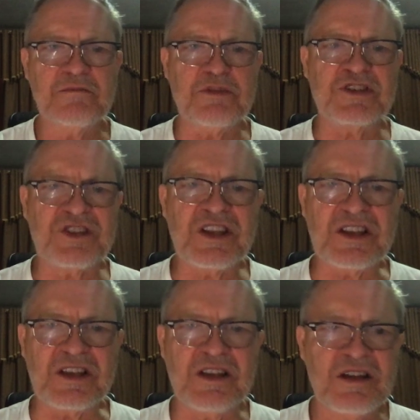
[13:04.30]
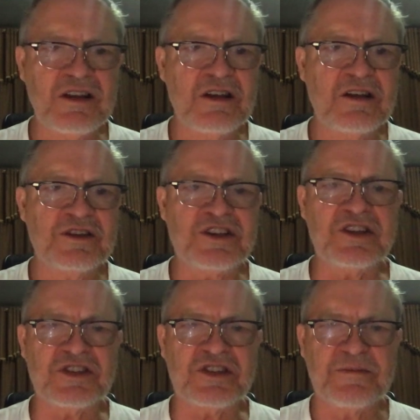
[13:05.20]
but see,
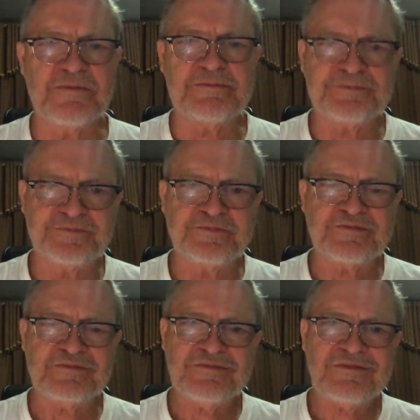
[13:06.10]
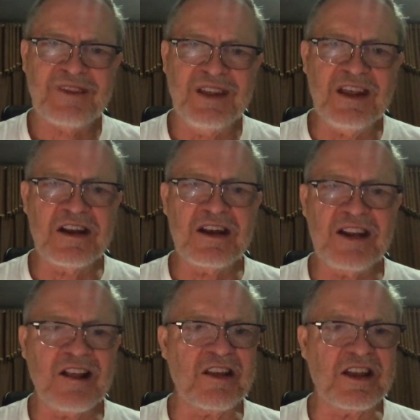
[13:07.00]
she's in a
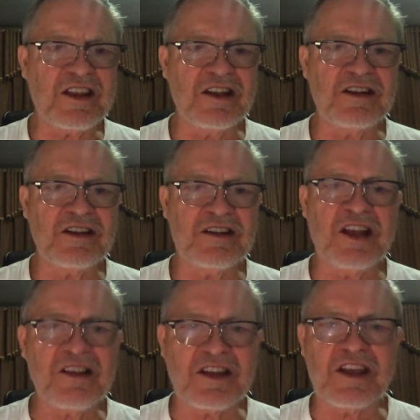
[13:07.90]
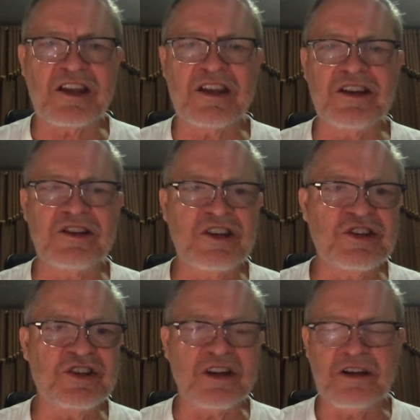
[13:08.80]
delicate
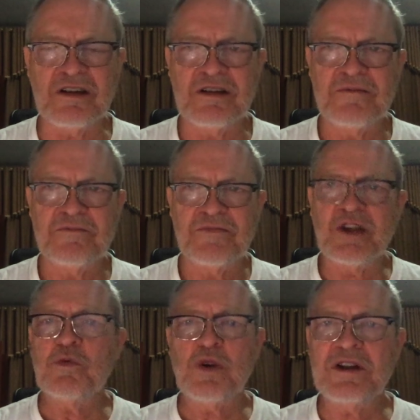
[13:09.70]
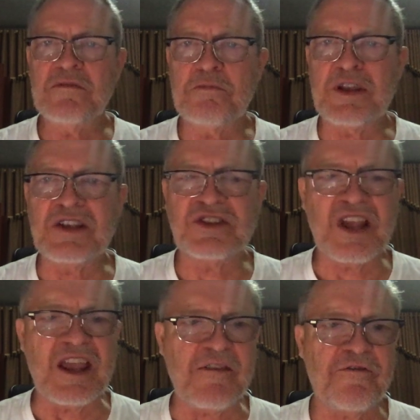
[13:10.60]
condition. It wouldn't be
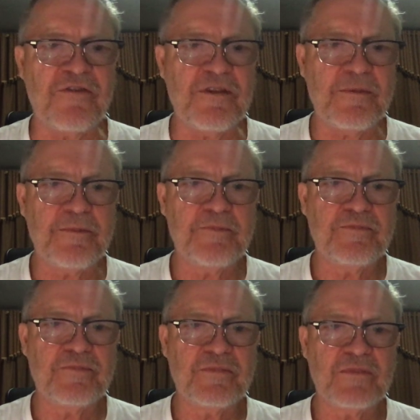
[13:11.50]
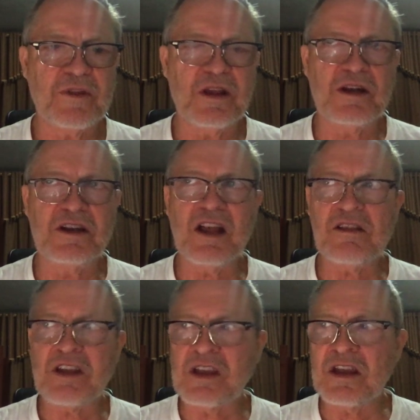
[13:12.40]
safe. A
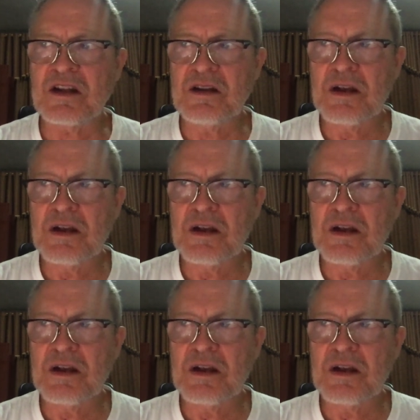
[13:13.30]
delicate...